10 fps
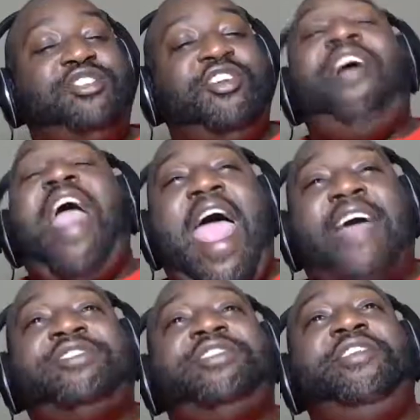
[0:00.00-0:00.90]
joint
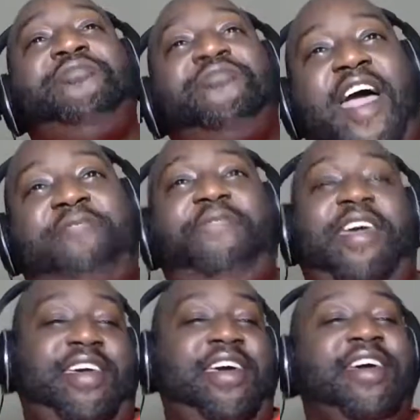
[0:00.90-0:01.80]
actually
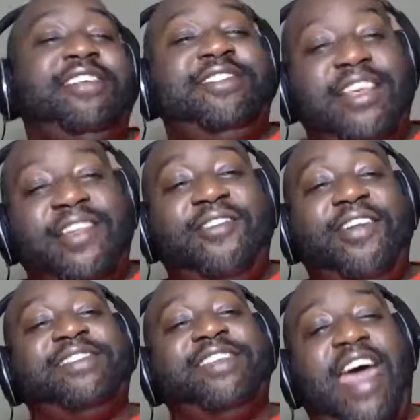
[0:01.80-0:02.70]
rapping.
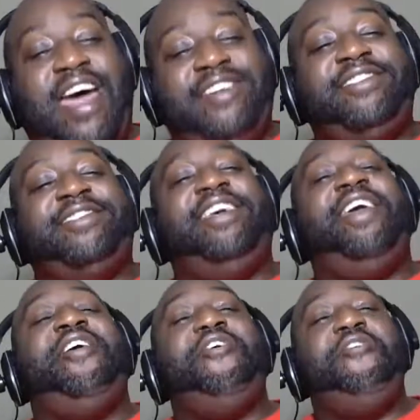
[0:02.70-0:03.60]
CeeLo is
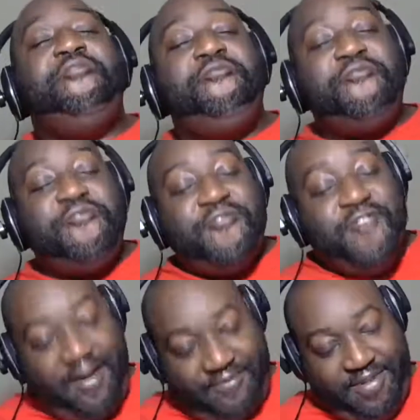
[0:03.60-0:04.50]
actually
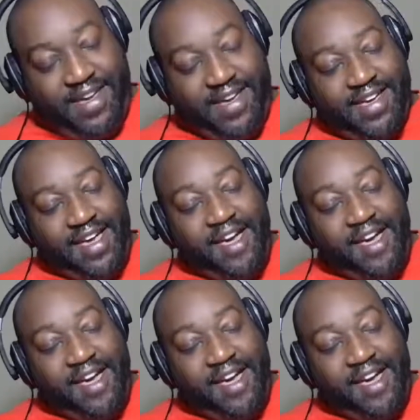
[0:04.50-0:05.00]
rapping